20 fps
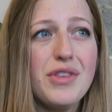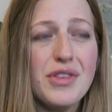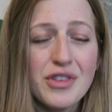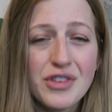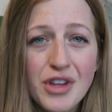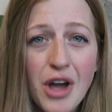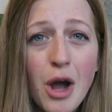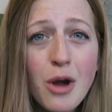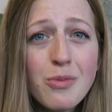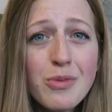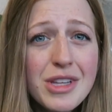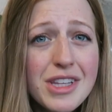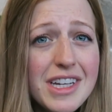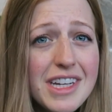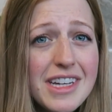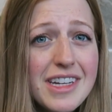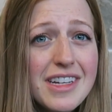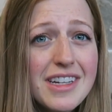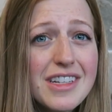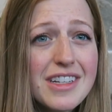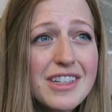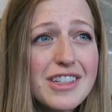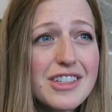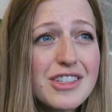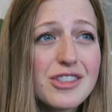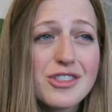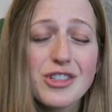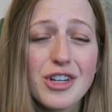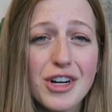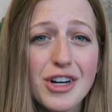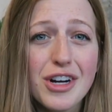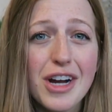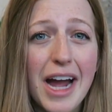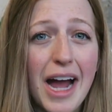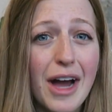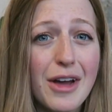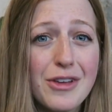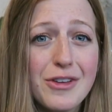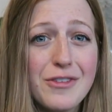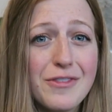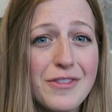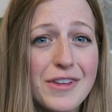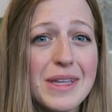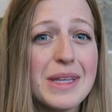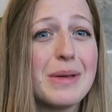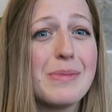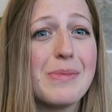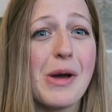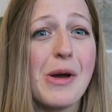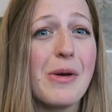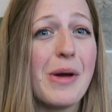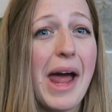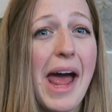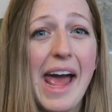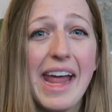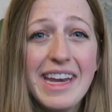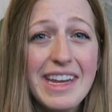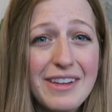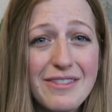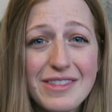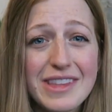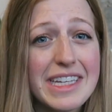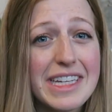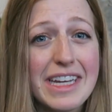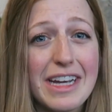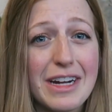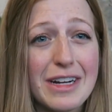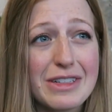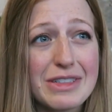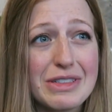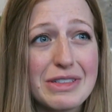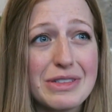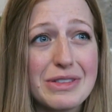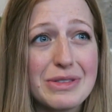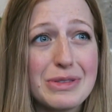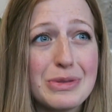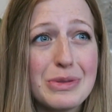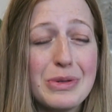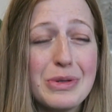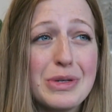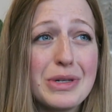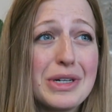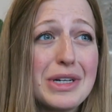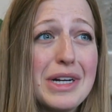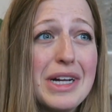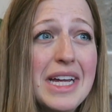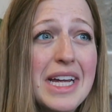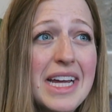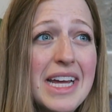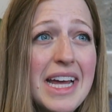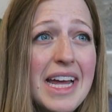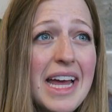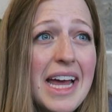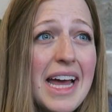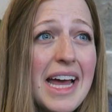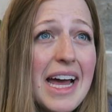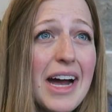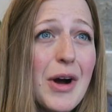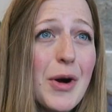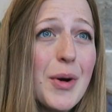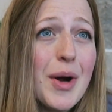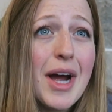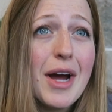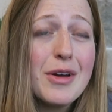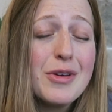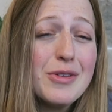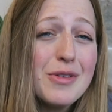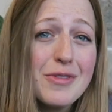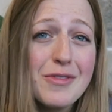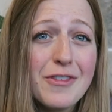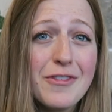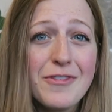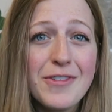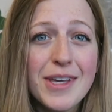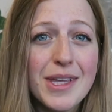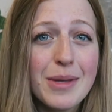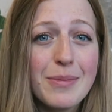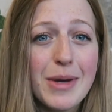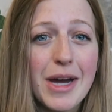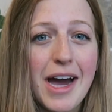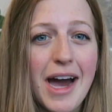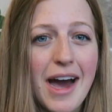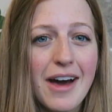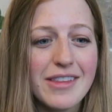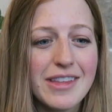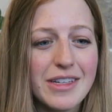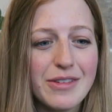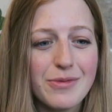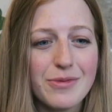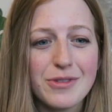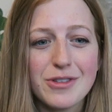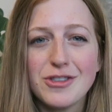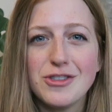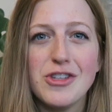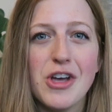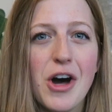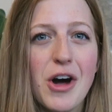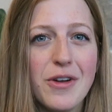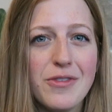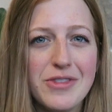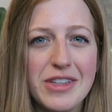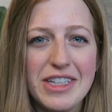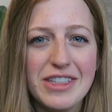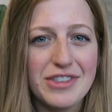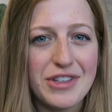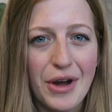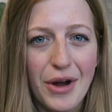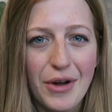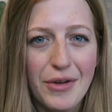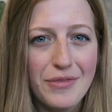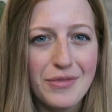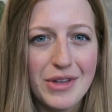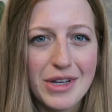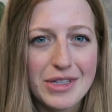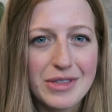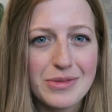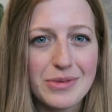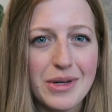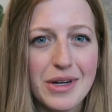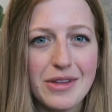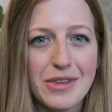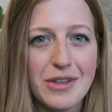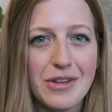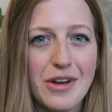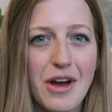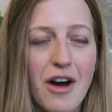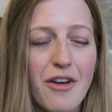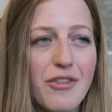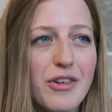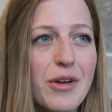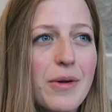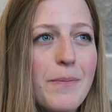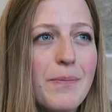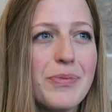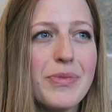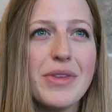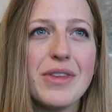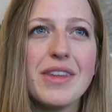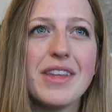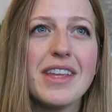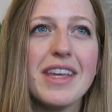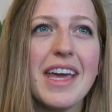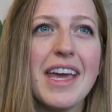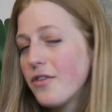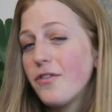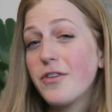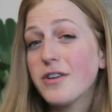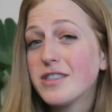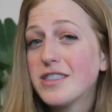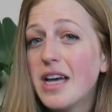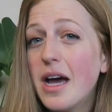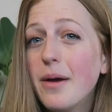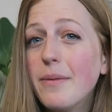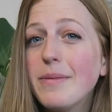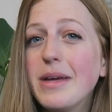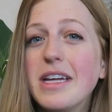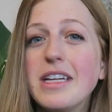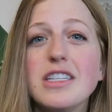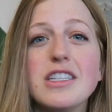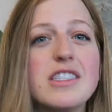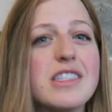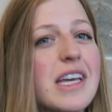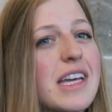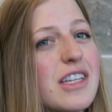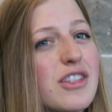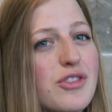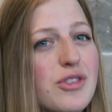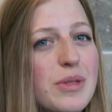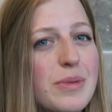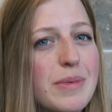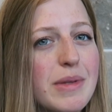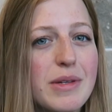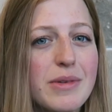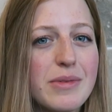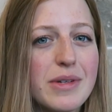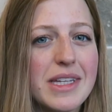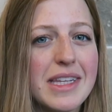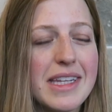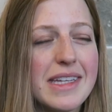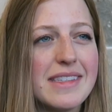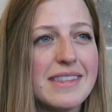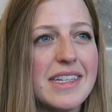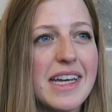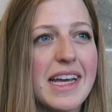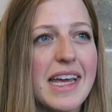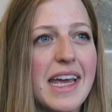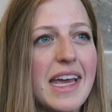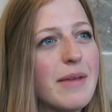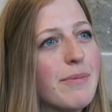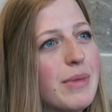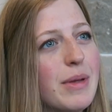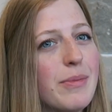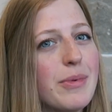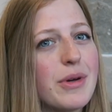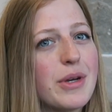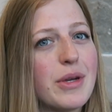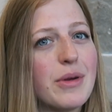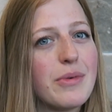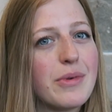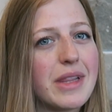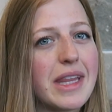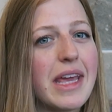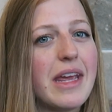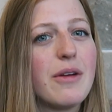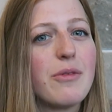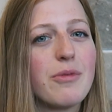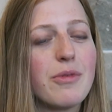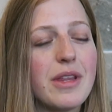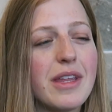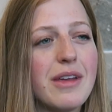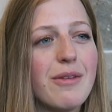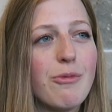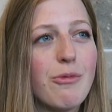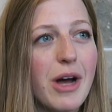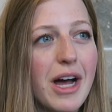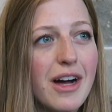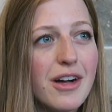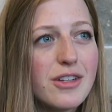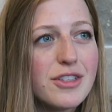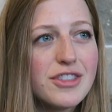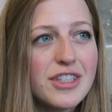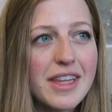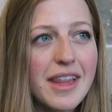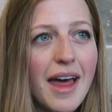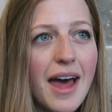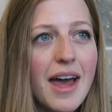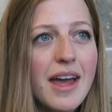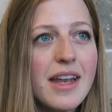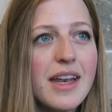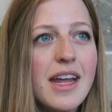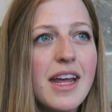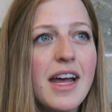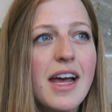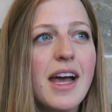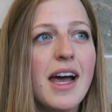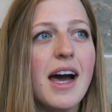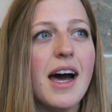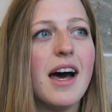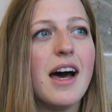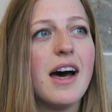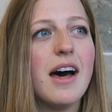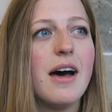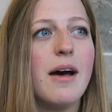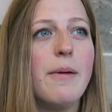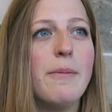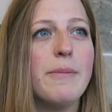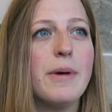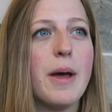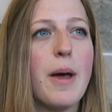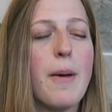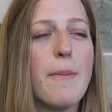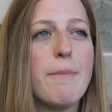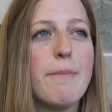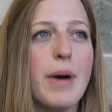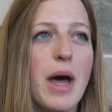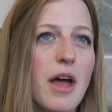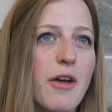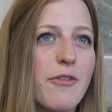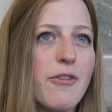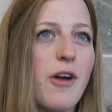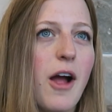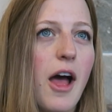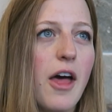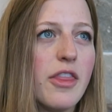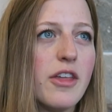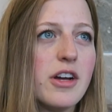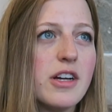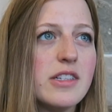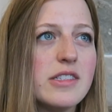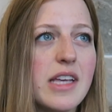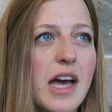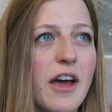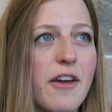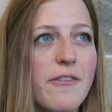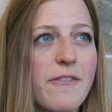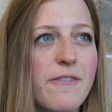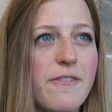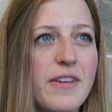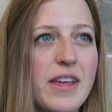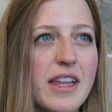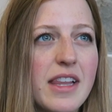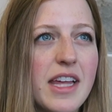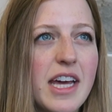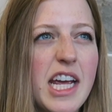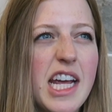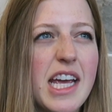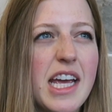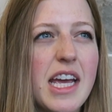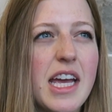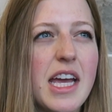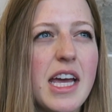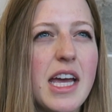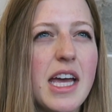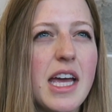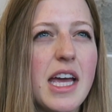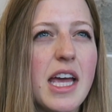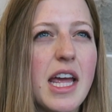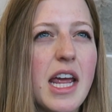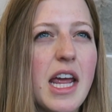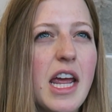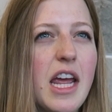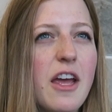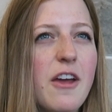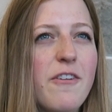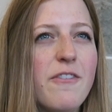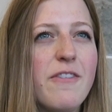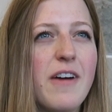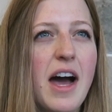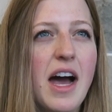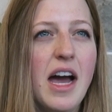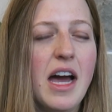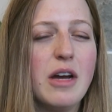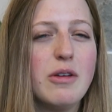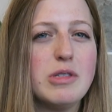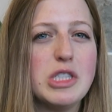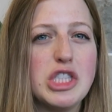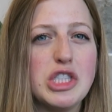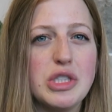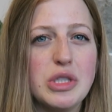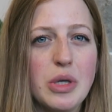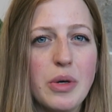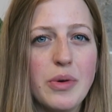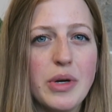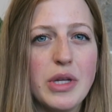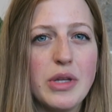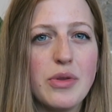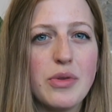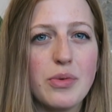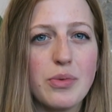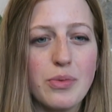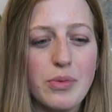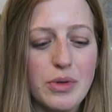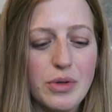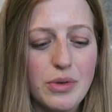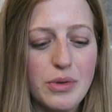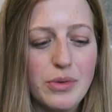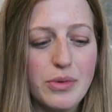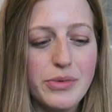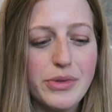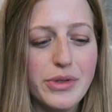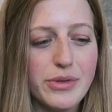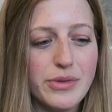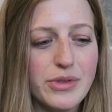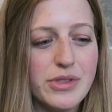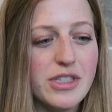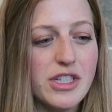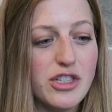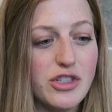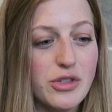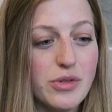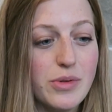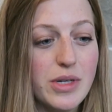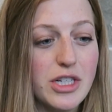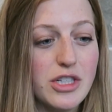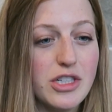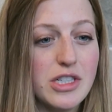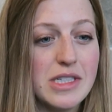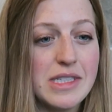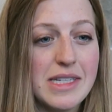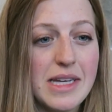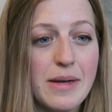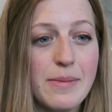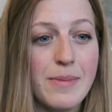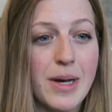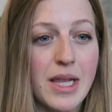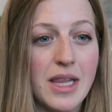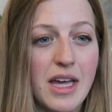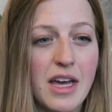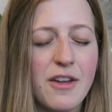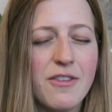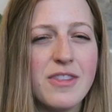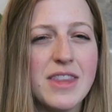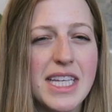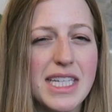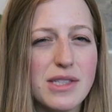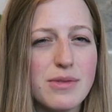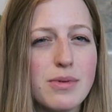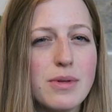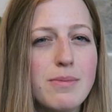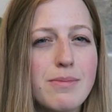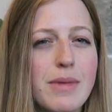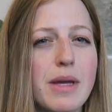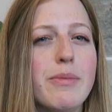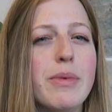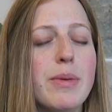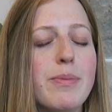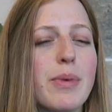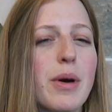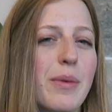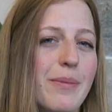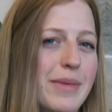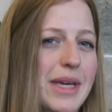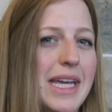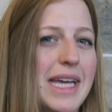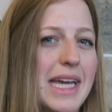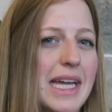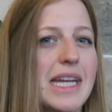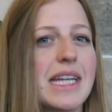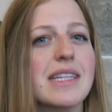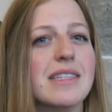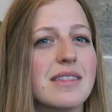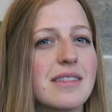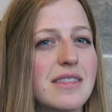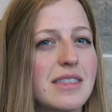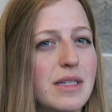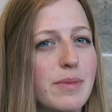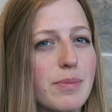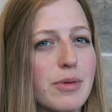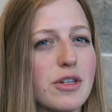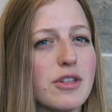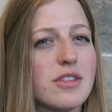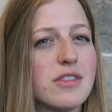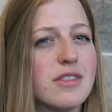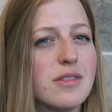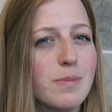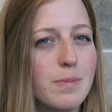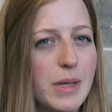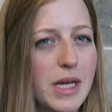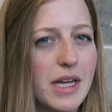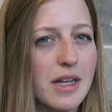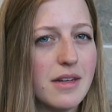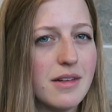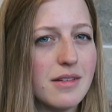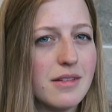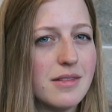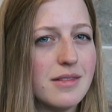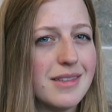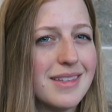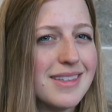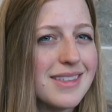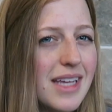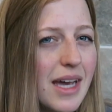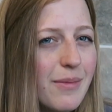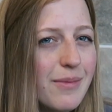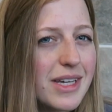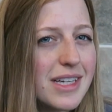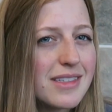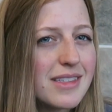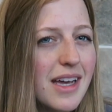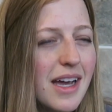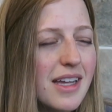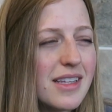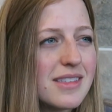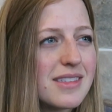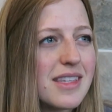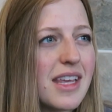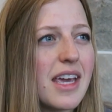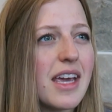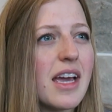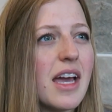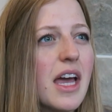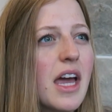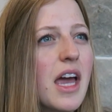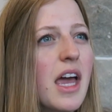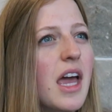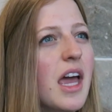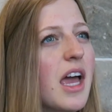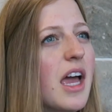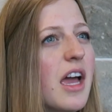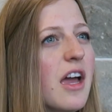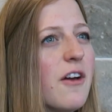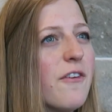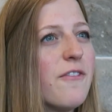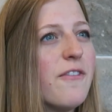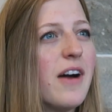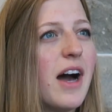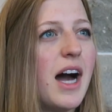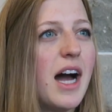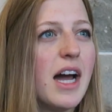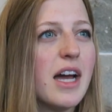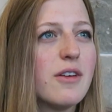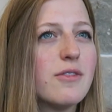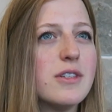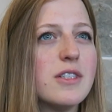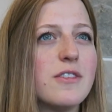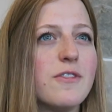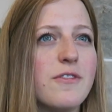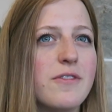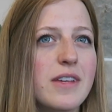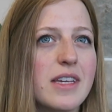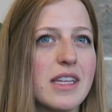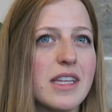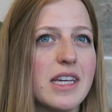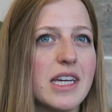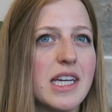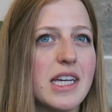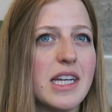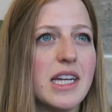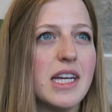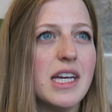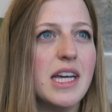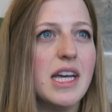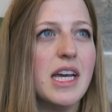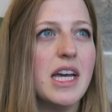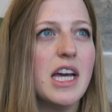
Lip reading: not really sure how you feel about any of the characters or how you even feel about how they resolve these conflicts throughout the novel. So for some, it is extremely realistic and people can relate really well to that. But for others, I feel like if I was going through those situations in my life, this would maybe put me in a deeper spin. Does that make sense? Like, if I was feeling